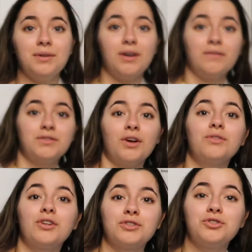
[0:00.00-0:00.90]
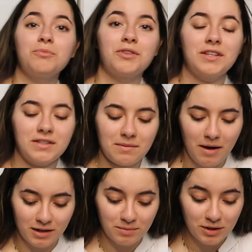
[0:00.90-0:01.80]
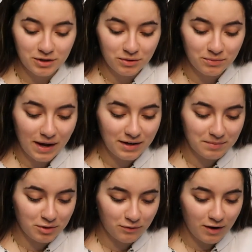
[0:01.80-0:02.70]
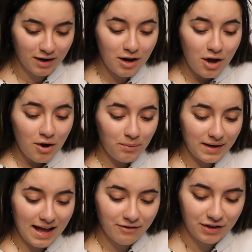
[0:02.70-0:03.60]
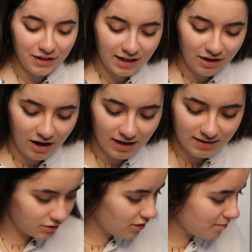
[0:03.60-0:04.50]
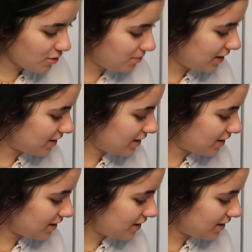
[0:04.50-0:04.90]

of there's 2 more things in the box. Well, let's do a roundup so far. What everything costs. So drum roll please.